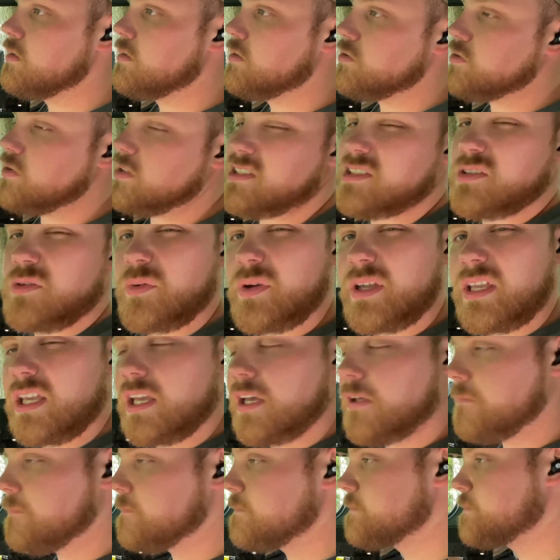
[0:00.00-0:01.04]
So let's see what we can
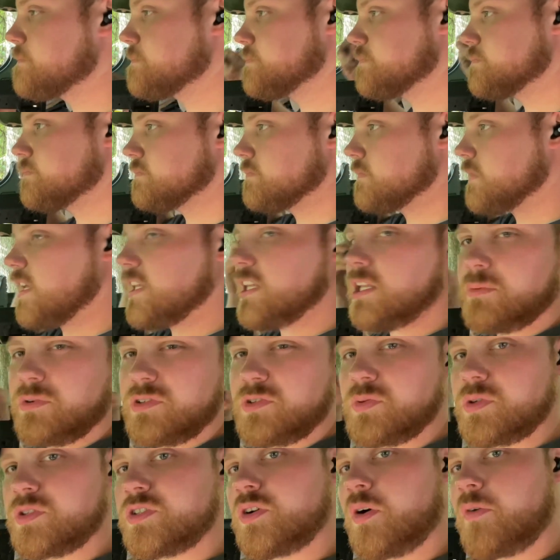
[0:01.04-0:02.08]
get. And then we'll
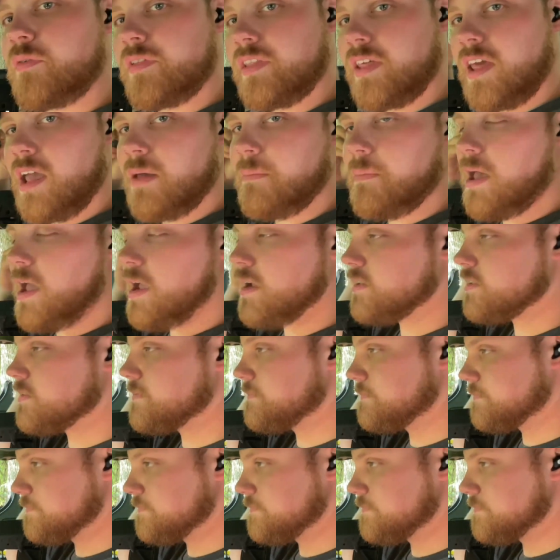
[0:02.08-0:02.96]
switch over to the AMAX.